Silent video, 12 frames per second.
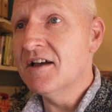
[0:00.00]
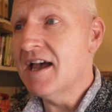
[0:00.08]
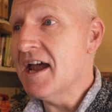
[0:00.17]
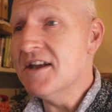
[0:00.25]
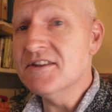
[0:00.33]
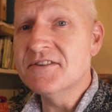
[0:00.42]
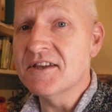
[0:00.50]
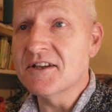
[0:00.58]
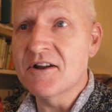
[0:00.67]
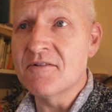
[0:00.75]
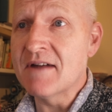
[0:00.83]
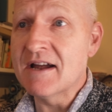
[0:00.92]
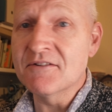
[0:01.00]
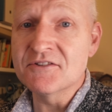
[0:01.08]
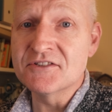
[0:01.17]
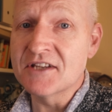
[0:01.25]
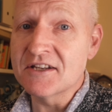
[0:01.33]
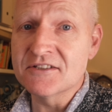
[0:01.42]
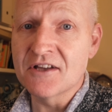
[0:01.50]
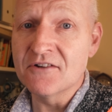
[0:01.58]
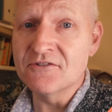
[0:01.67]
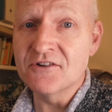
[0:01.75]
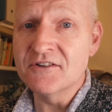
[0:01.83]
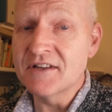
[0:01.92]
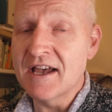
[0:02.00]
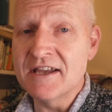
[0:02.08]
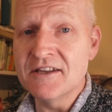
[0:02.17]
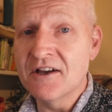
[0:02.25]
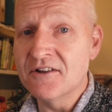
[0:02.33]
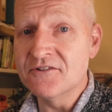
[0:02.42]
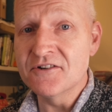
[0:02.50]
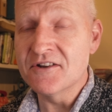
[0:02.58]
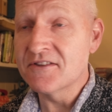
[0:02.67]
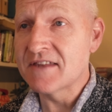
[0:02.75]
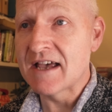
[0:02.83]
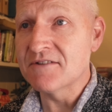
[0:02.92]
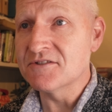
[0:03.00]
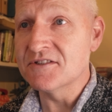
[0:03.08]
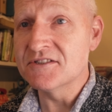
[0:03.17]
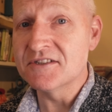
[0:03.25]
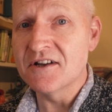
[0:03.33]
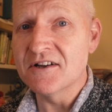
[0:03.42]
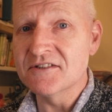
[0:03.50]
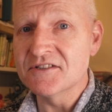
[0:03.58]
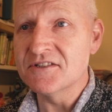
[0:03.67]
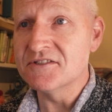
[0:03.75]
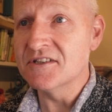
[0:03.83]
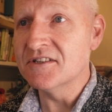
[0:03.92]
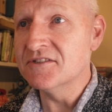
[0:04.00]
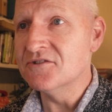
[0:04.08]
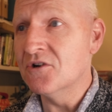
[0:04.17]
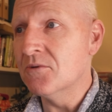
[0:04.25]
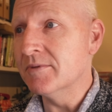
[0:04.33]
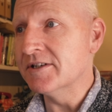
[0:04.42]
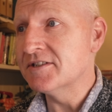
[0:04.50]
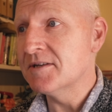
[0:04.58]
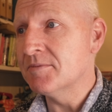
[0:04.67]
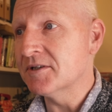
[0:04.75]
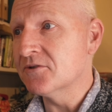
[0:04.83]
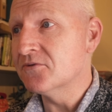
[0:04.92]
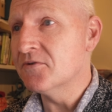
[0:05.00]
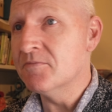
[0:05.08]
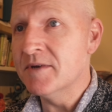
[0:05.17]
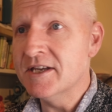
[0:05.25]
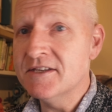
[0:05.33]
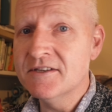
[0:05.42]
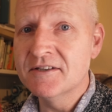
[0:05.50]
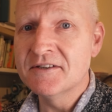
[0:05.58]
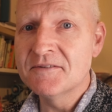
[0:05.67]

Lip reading: Anything around 600, 800, 1,000 stars is normally typical for me.